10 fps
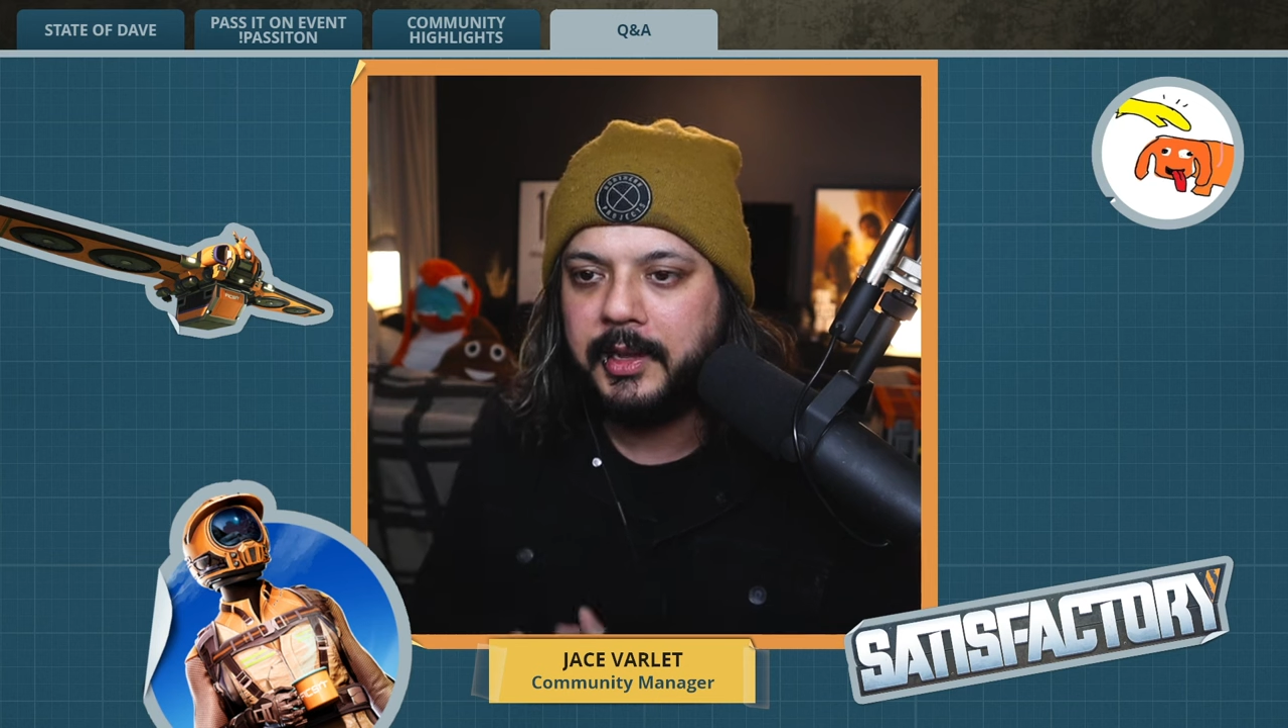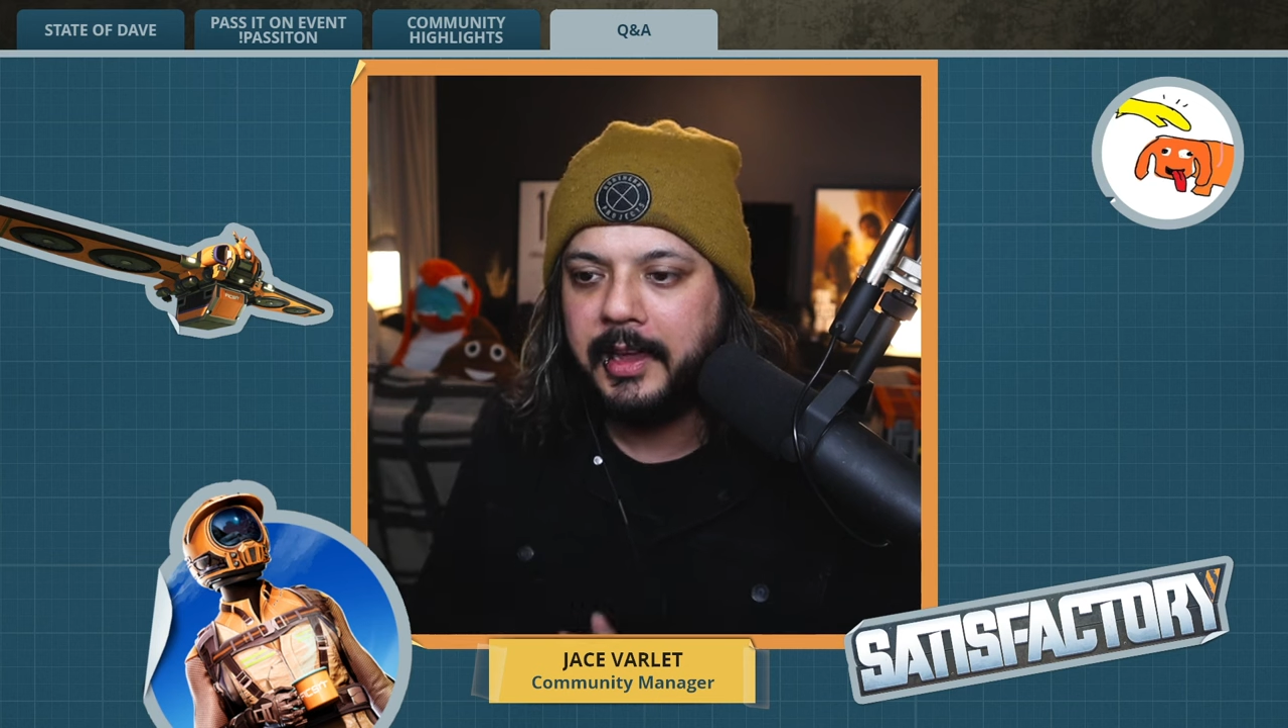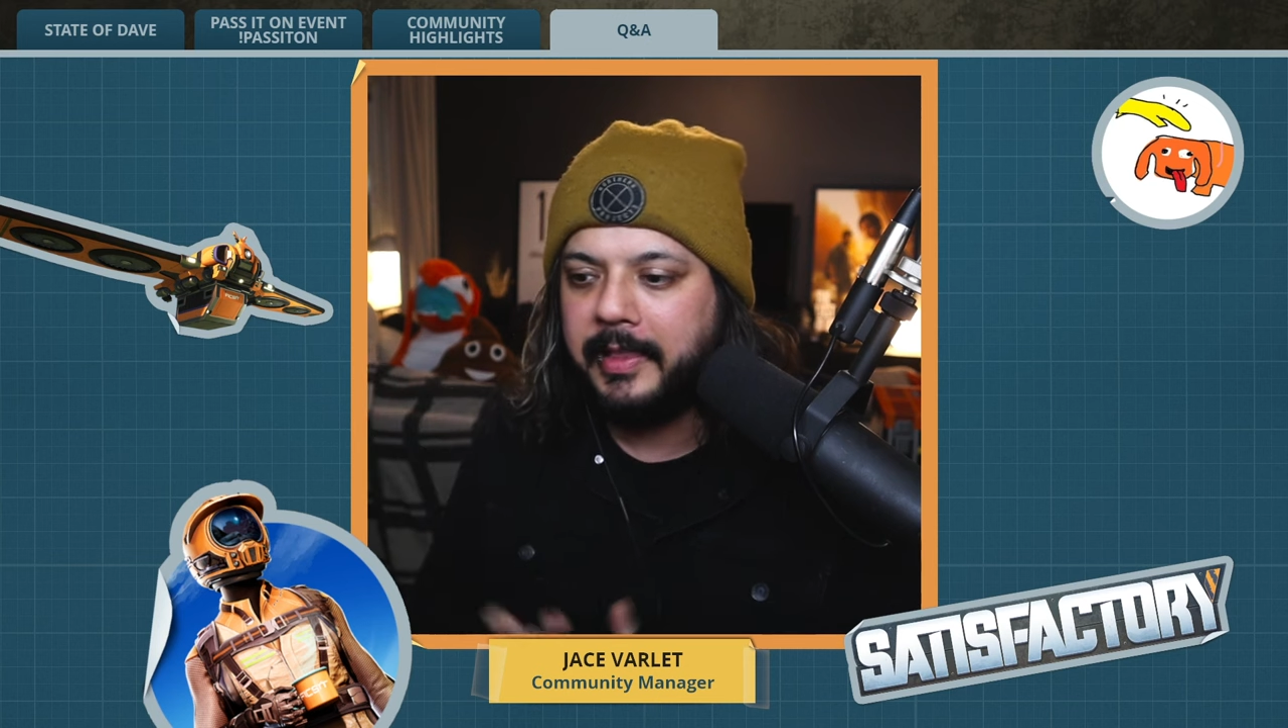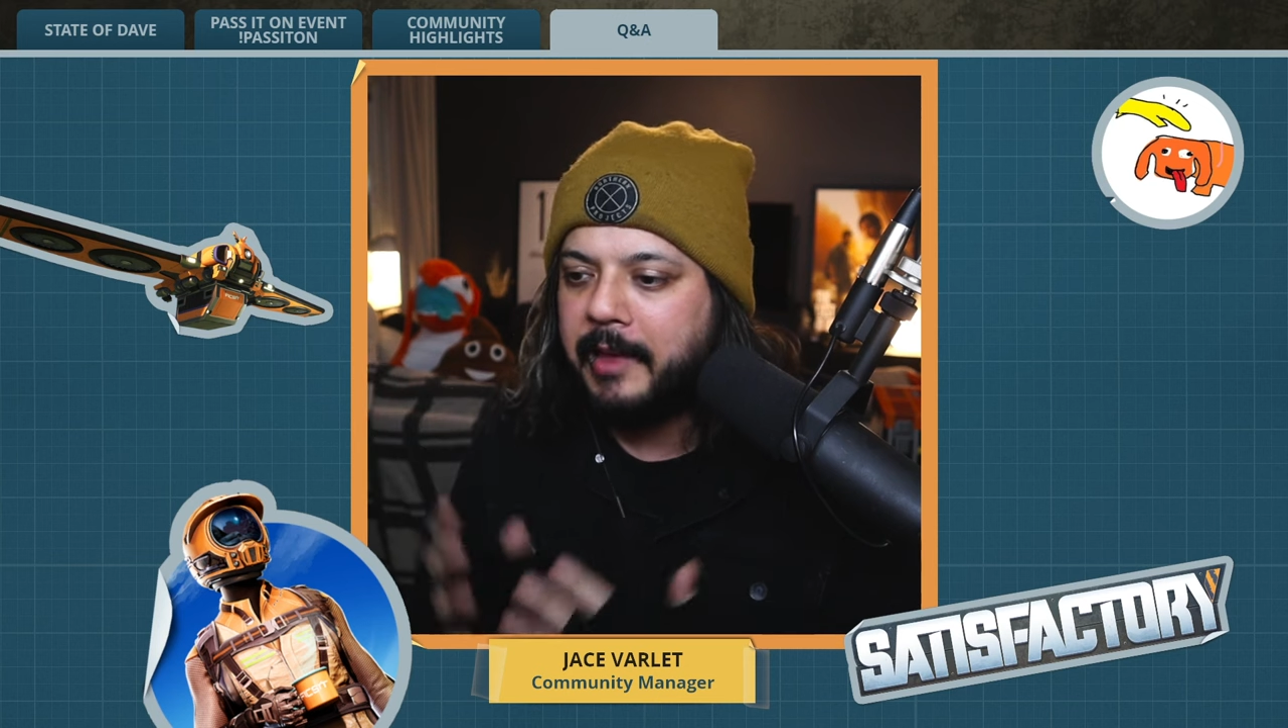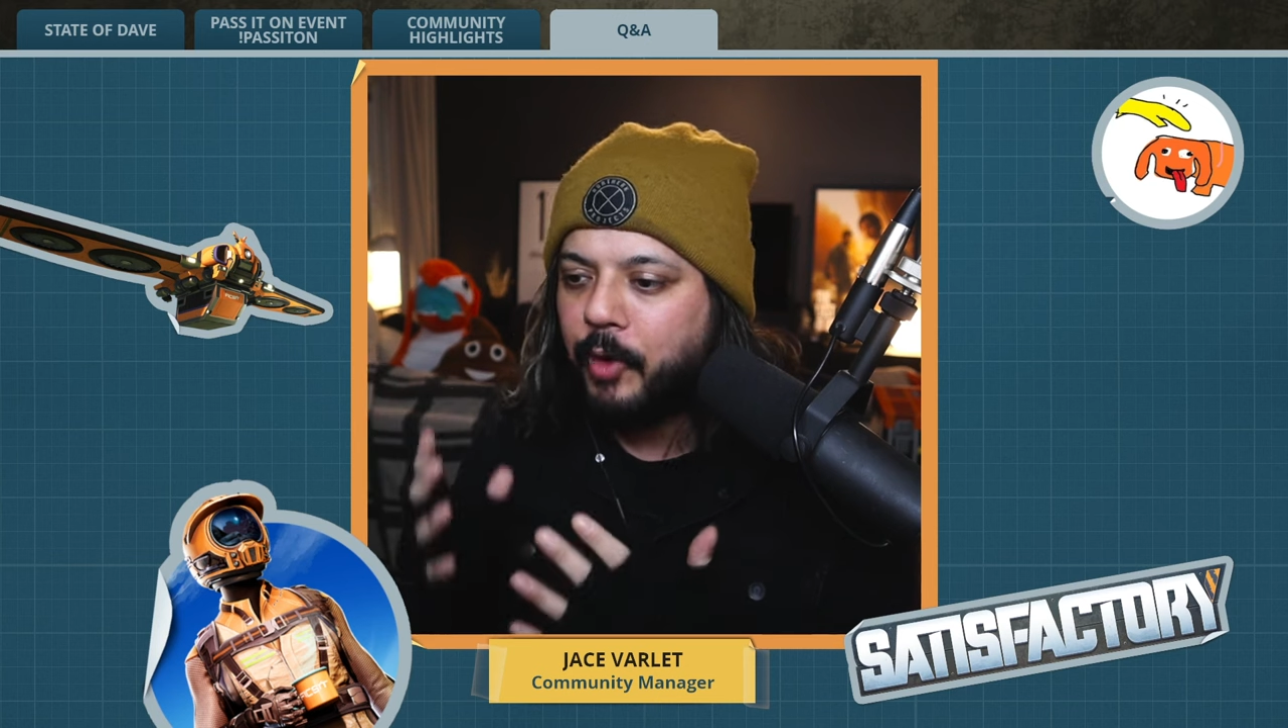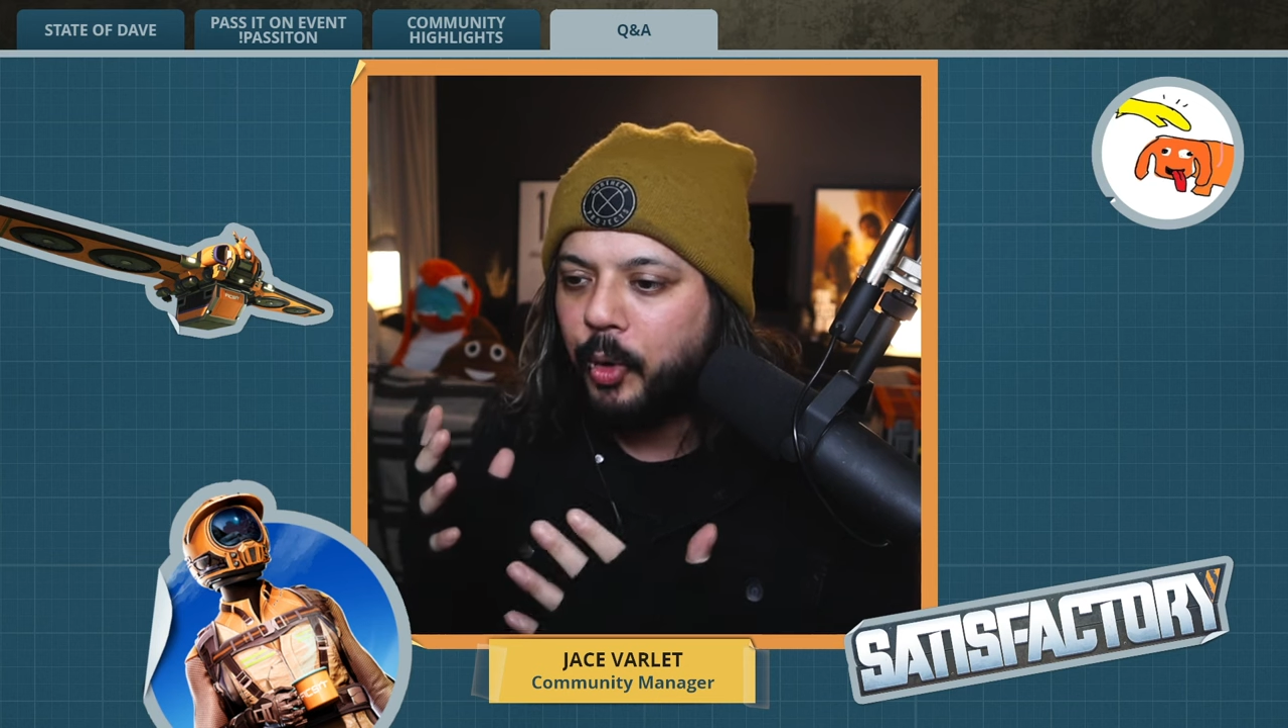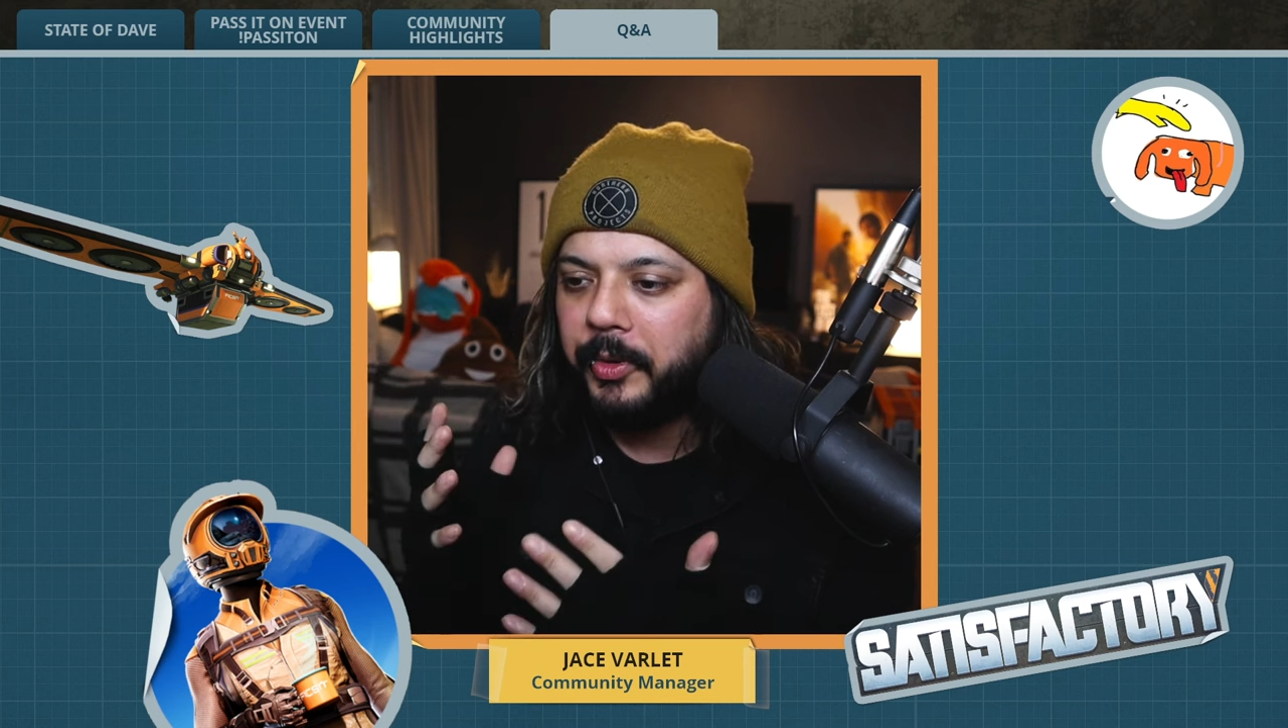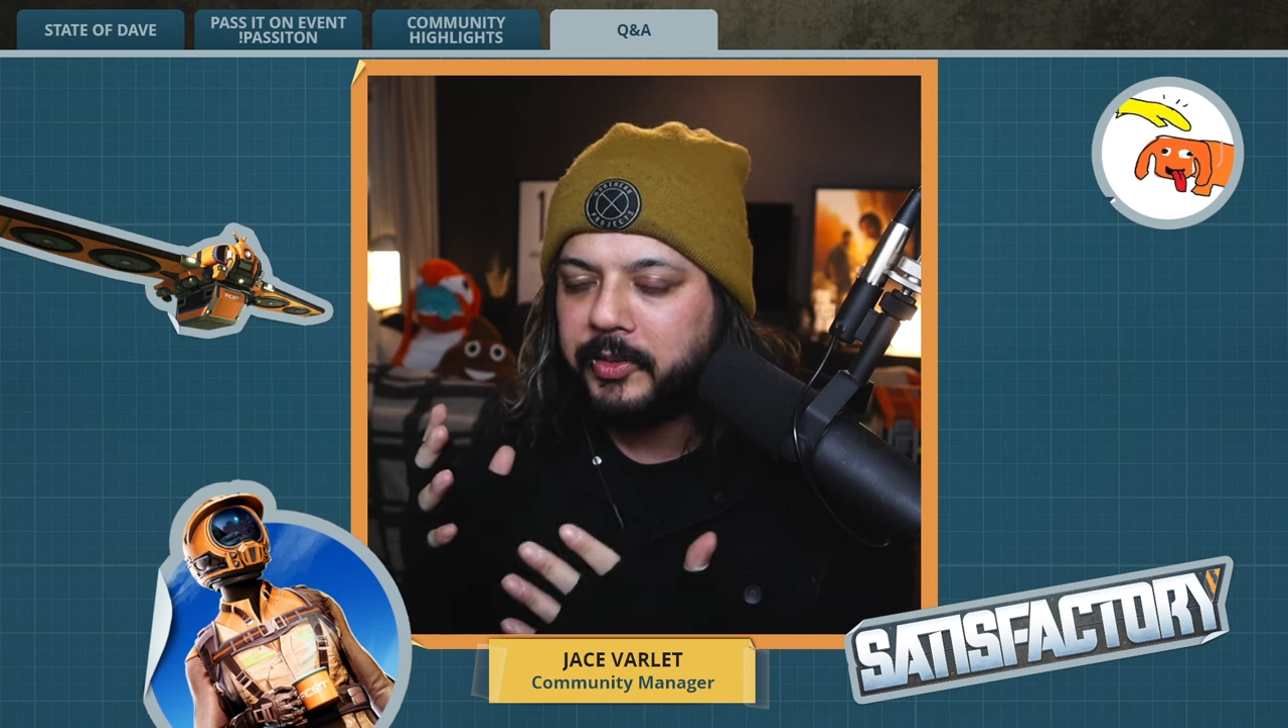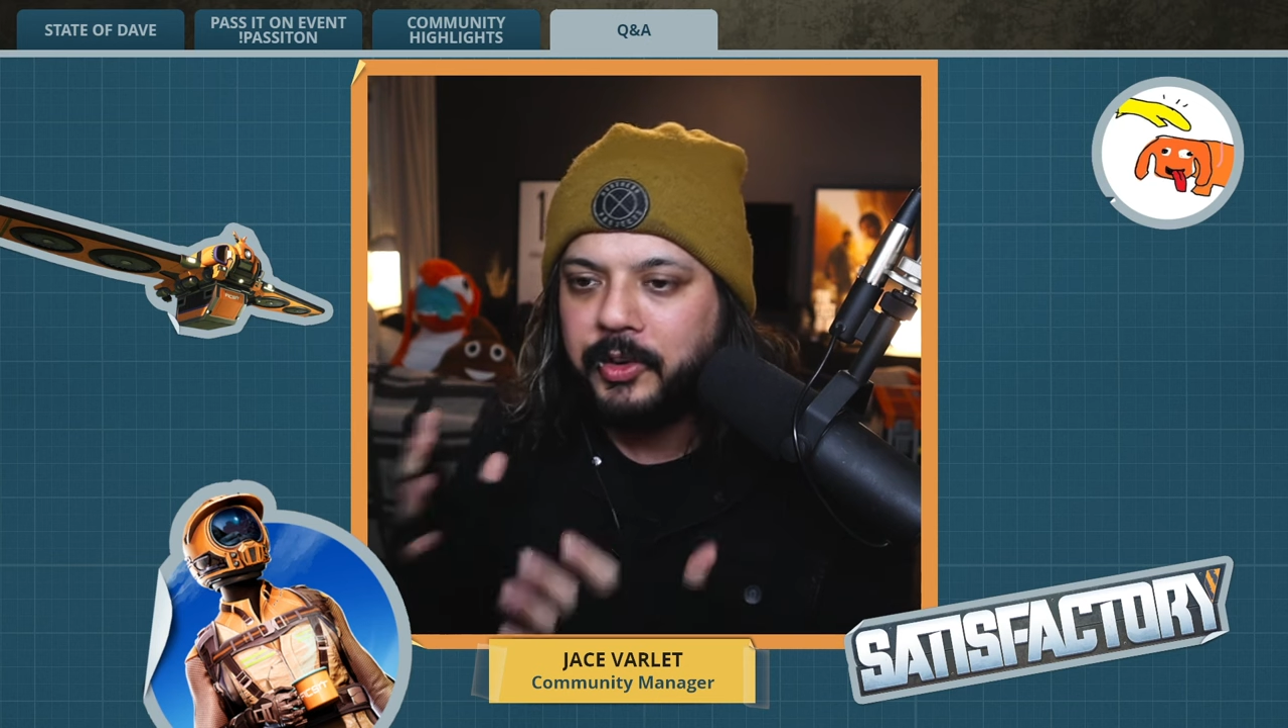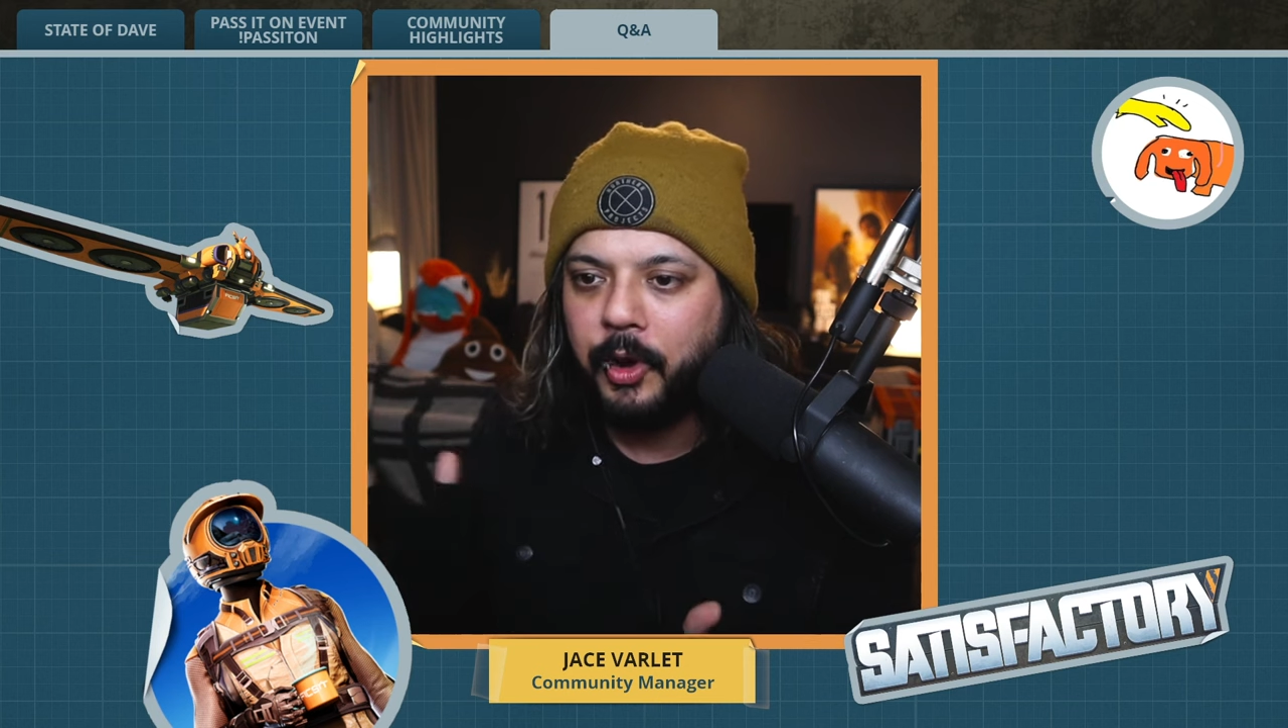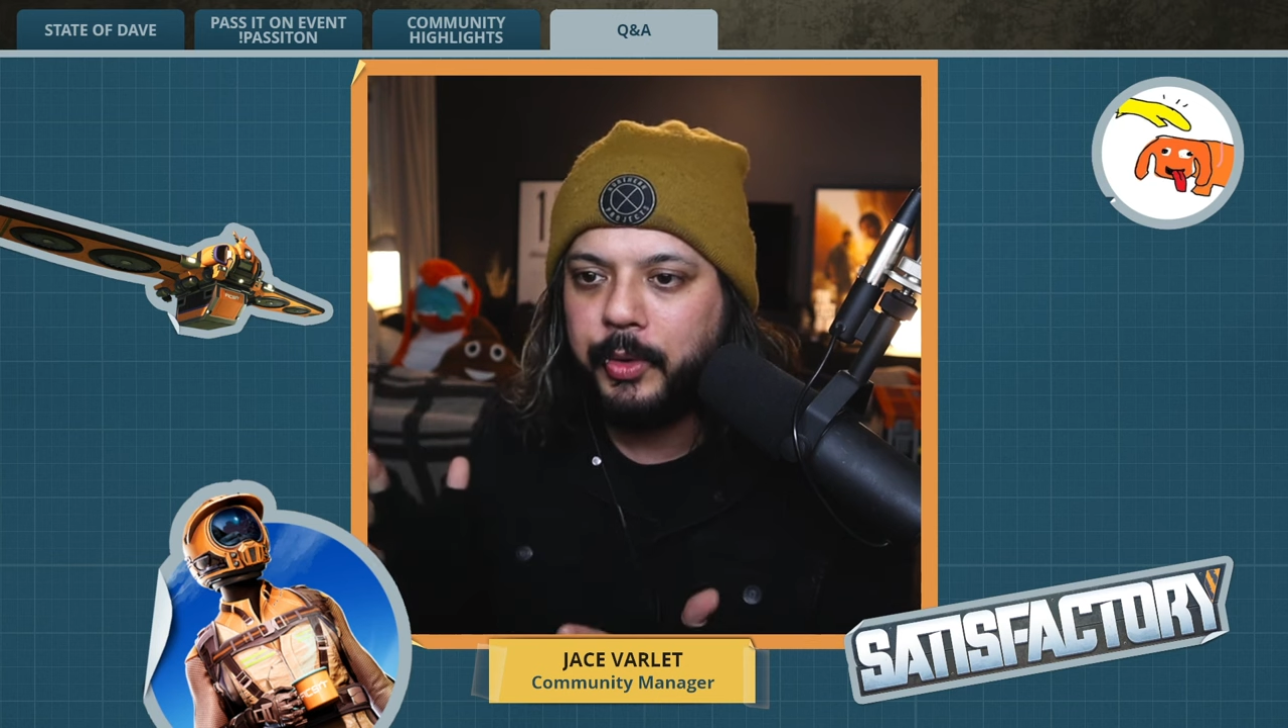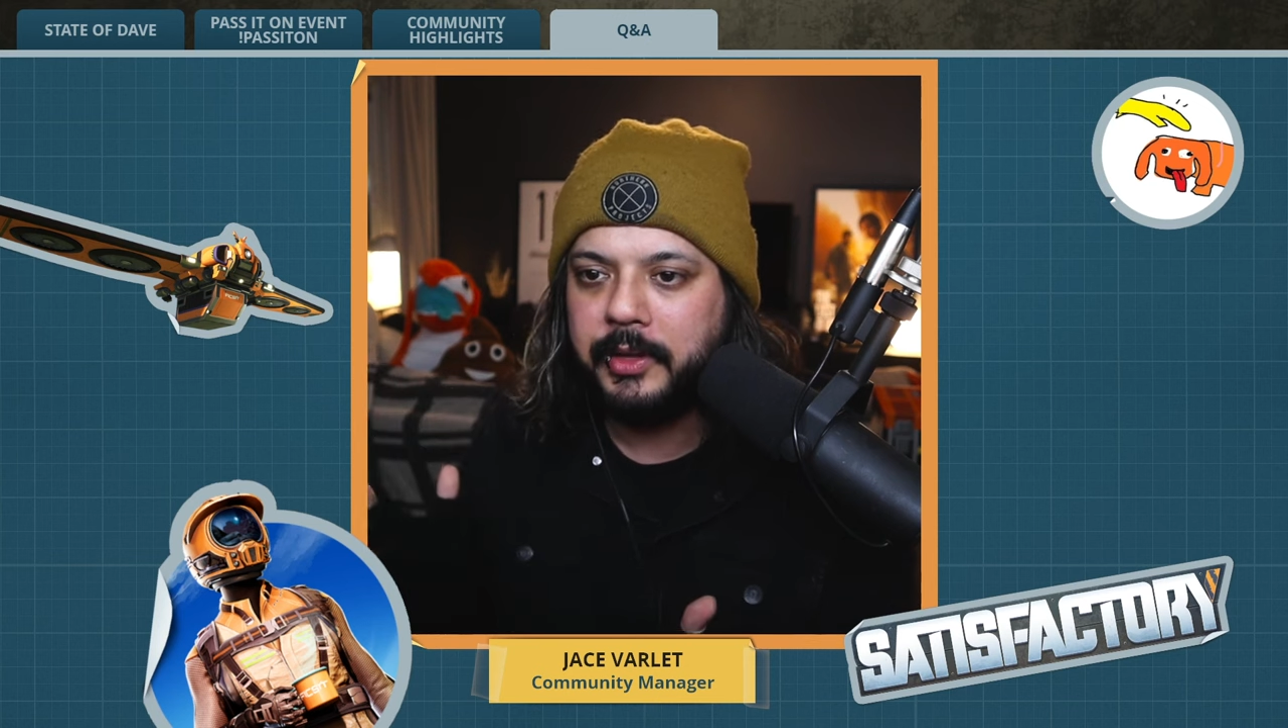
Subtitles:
And they have almost no